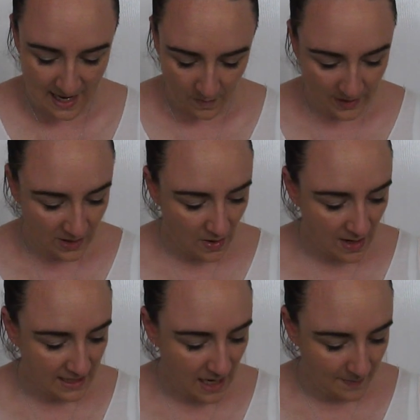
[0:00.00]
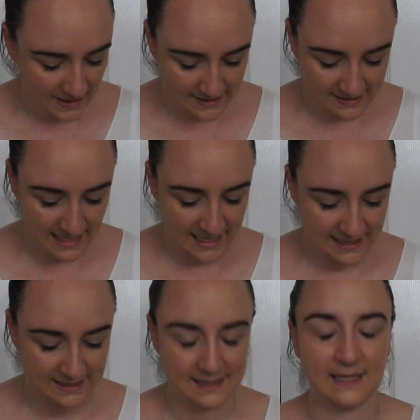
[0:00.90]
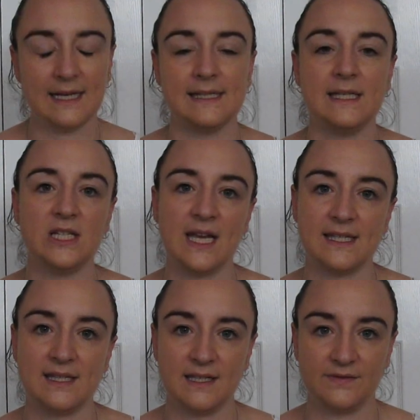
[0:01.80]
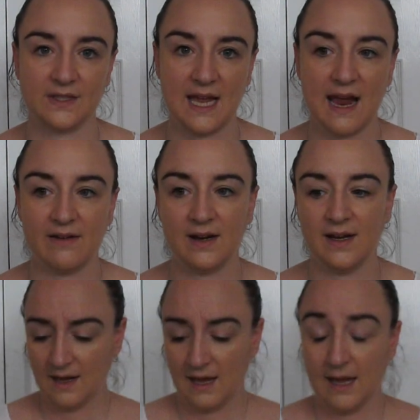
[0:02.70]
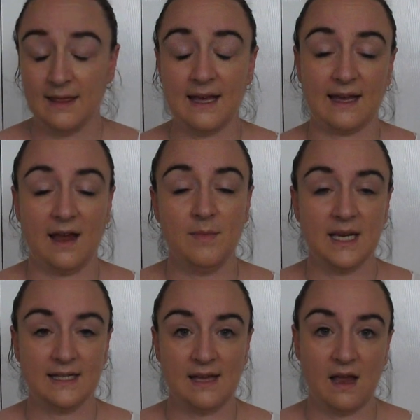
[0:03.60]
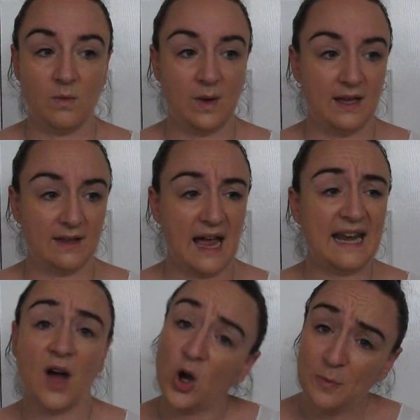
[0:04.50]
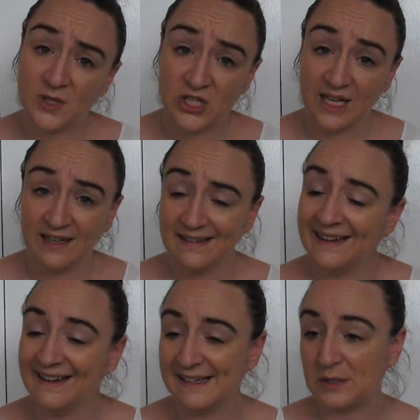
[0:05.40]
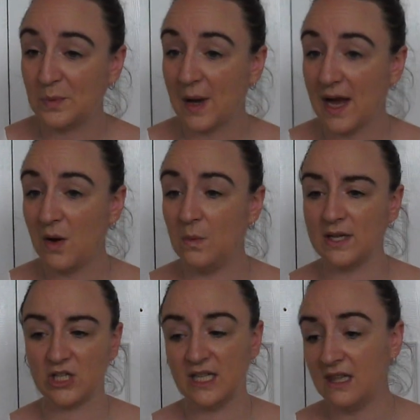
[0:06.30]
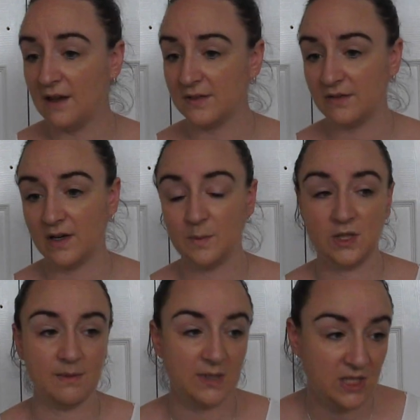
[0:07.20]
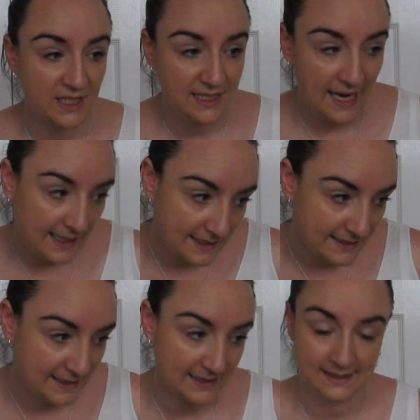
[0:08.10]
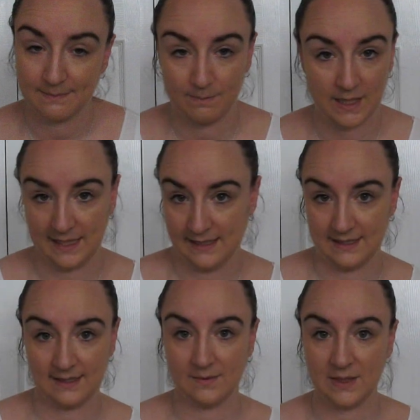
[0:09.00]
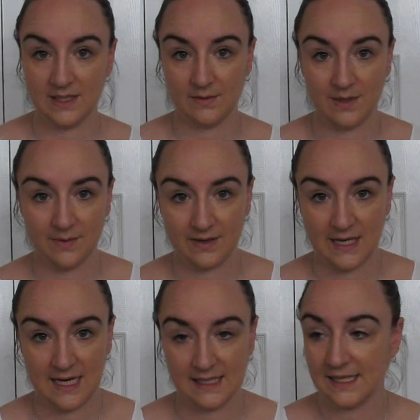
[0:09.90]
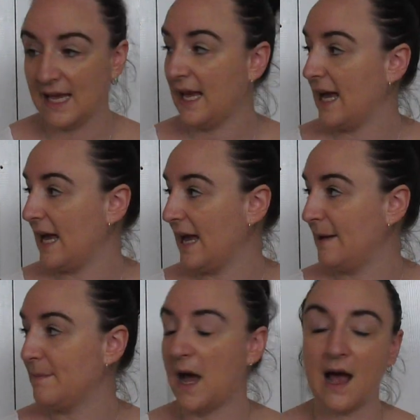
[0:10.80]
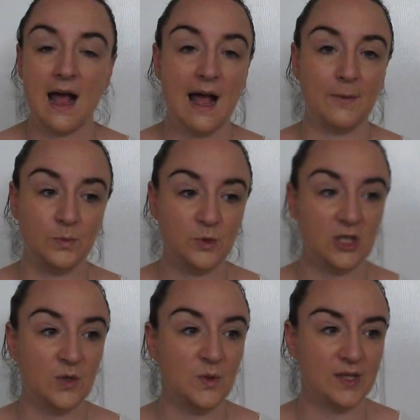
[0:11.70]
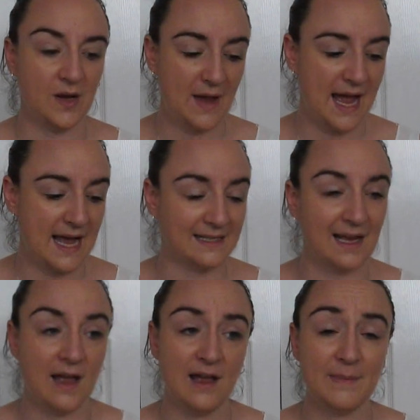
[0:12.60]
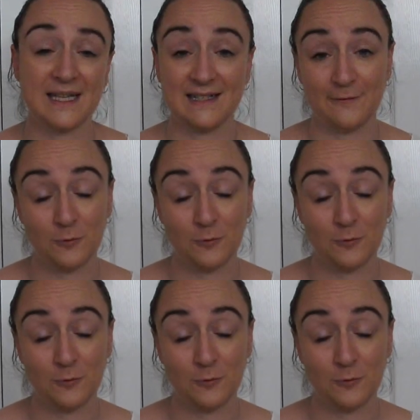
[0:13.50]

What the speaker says: We got a couple of sets. Like I said, she has a stuffed carrot. That came in a set with an aubergine as well, which she loves her aubergine, but she takes it places and we don't know where it is. She also has a stuffed